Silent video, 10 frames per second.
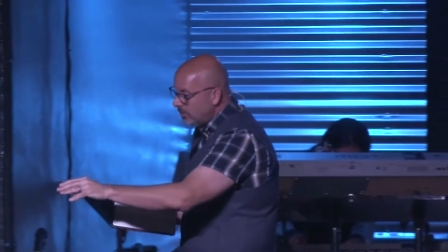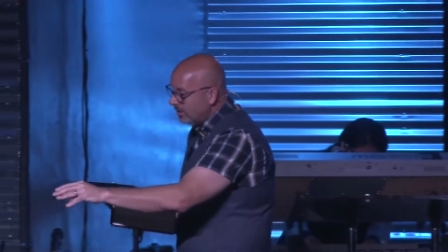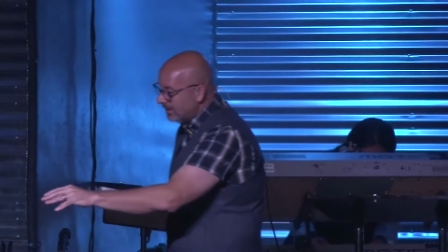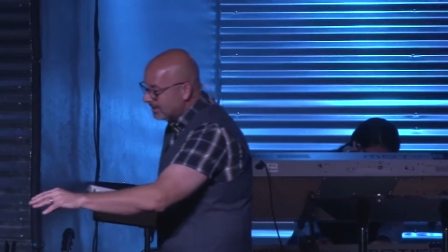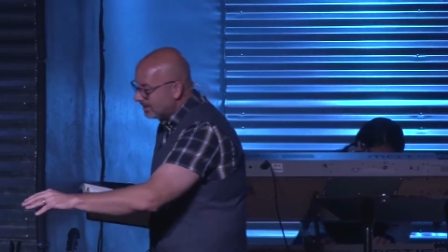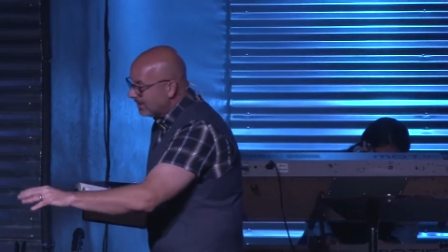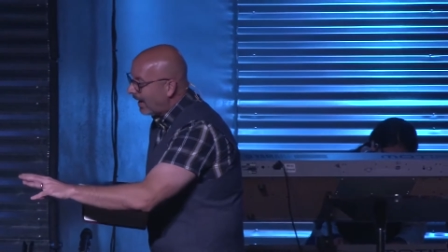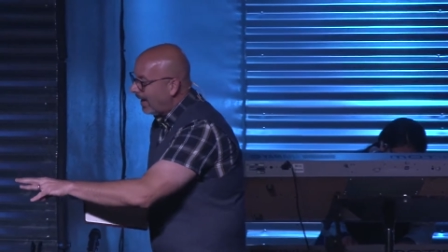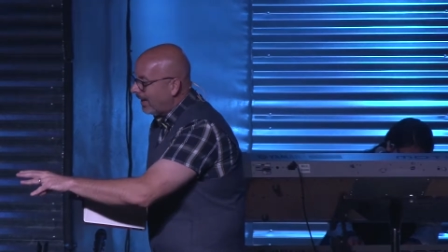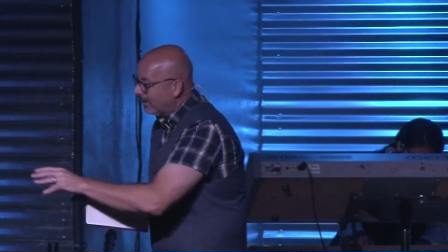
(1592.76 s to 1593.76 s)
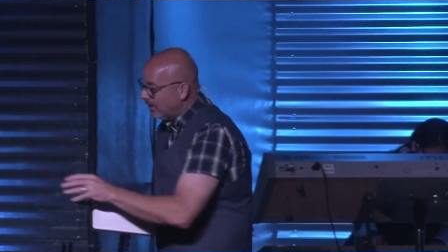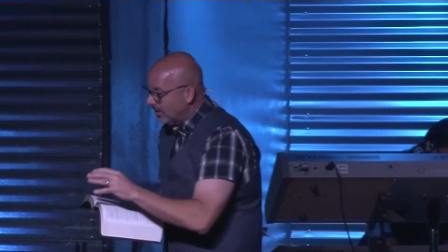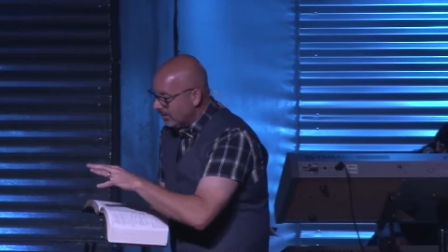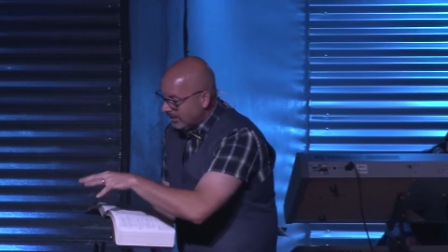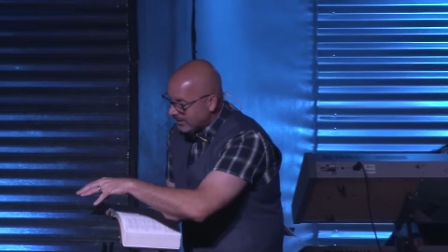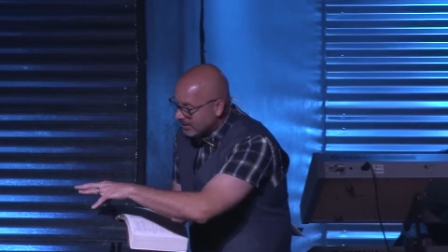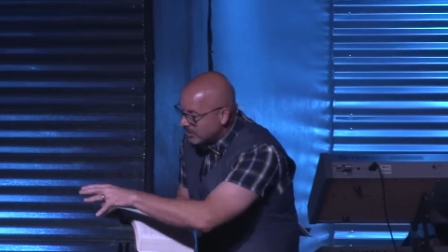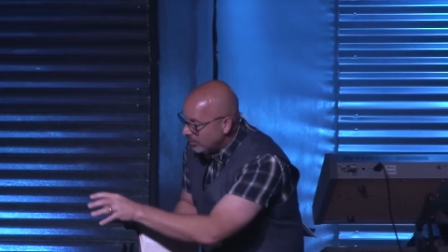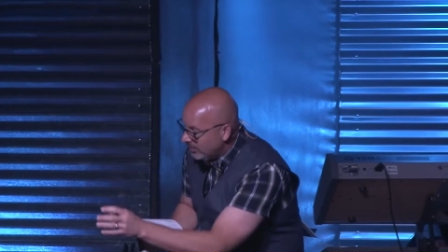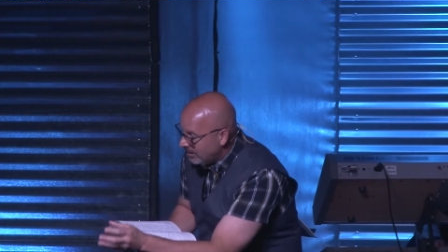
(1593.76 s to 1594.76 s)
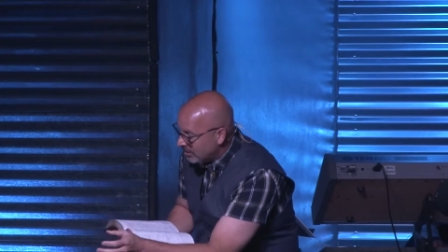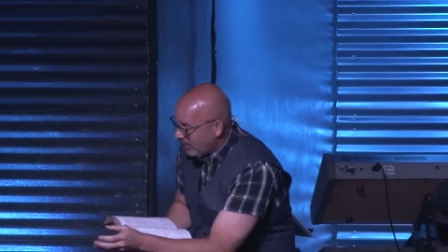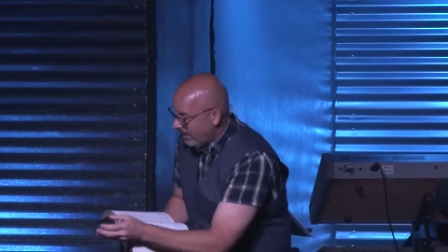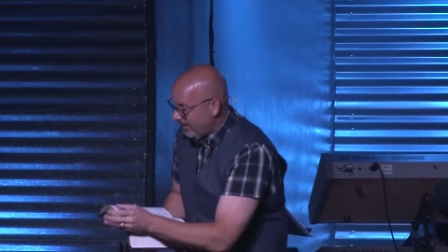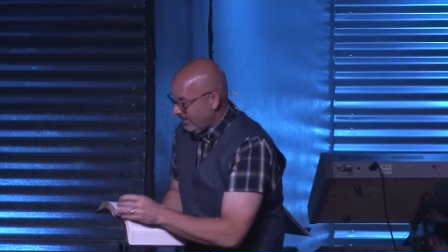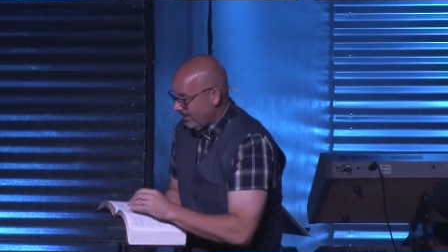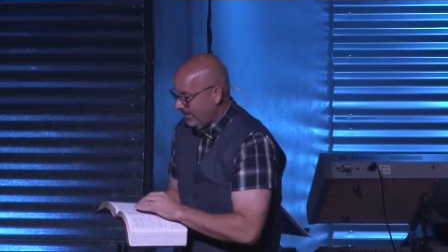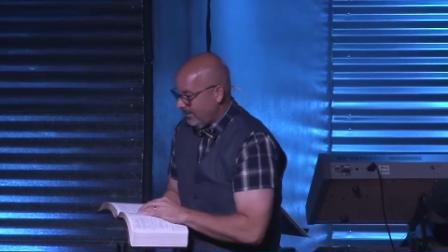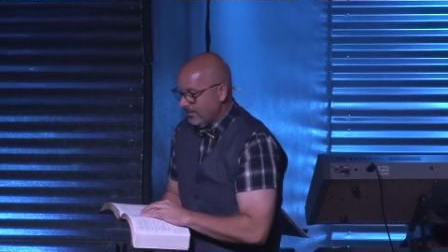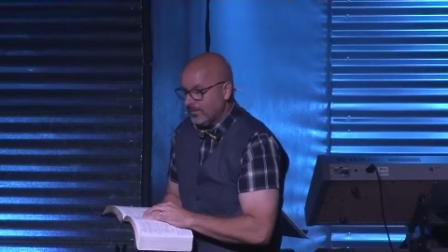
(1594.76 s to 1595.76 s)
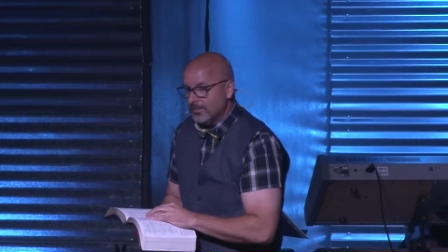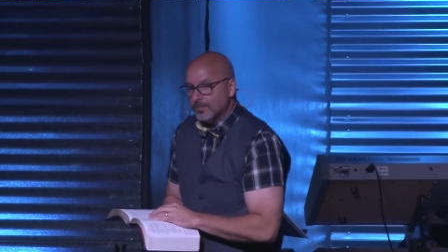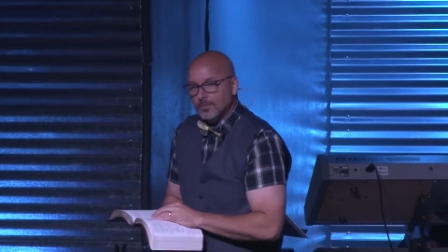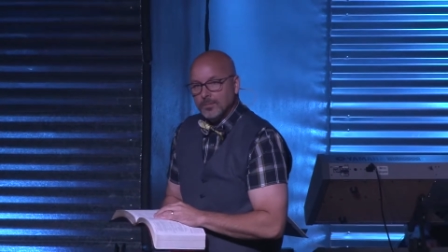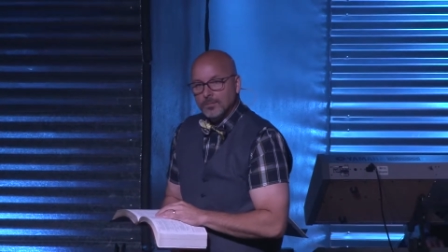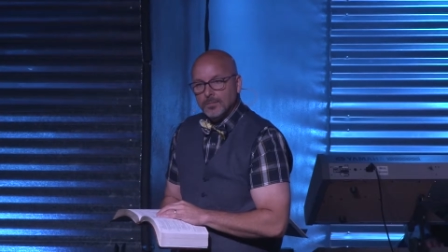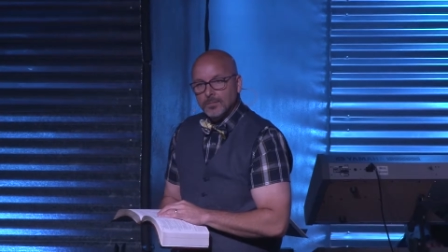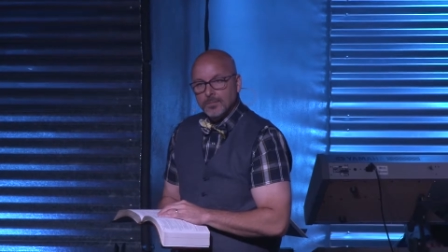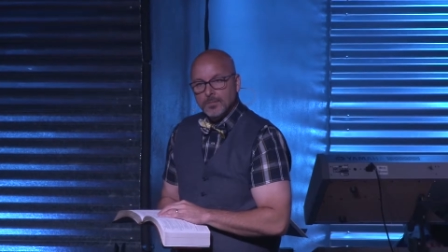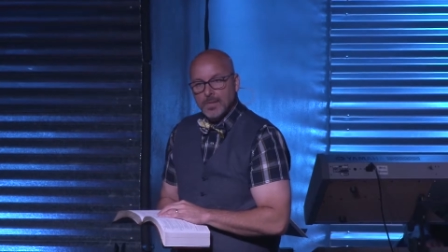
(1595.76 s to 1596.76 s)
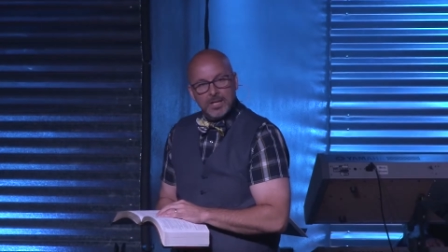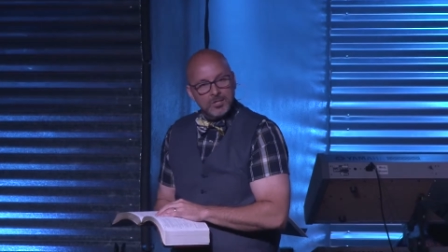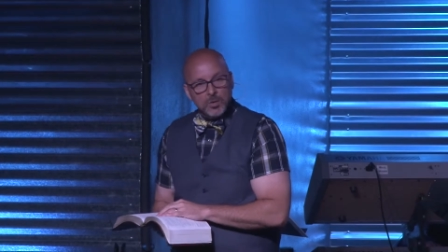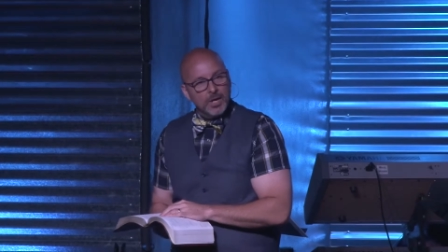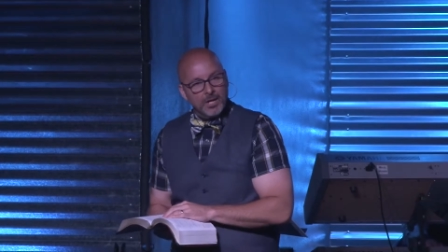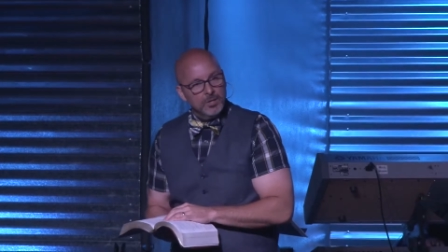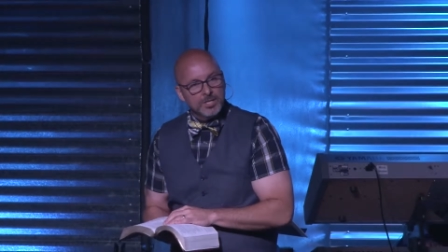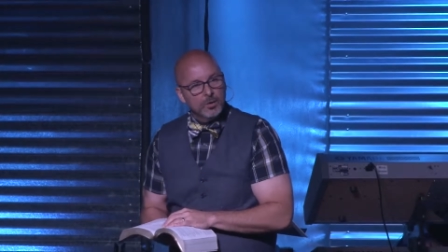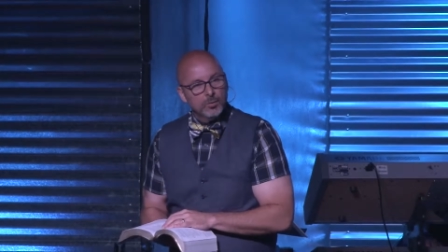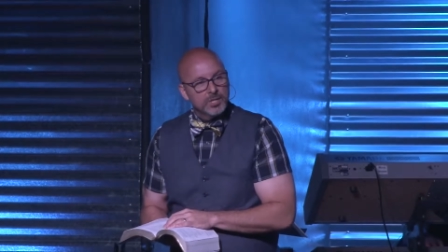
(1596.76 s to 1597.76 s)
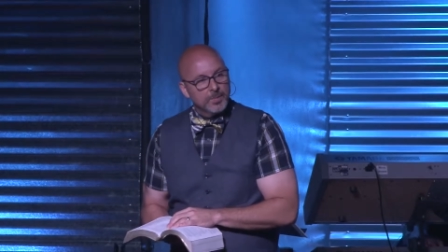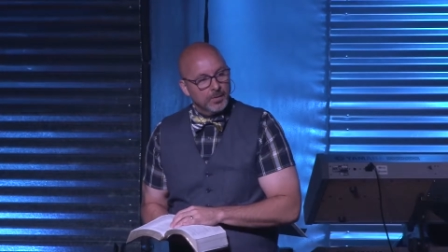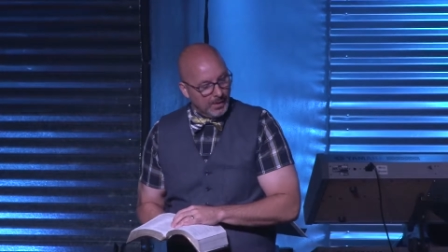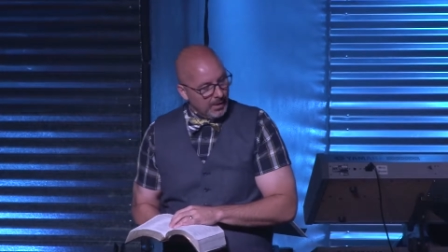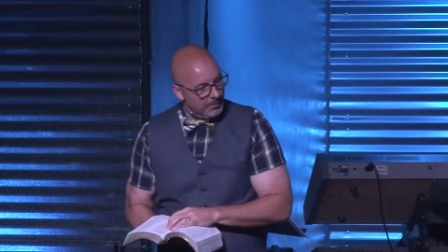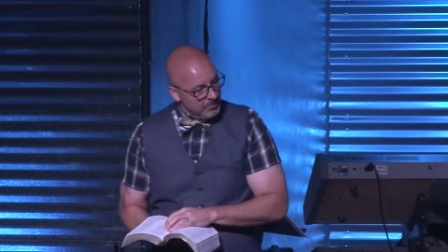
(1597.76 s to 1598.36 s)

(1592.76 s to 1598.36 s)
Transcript: do this. I, I, you, let's do it this way. And it's okay. You can tell Holy Spirit, yeah,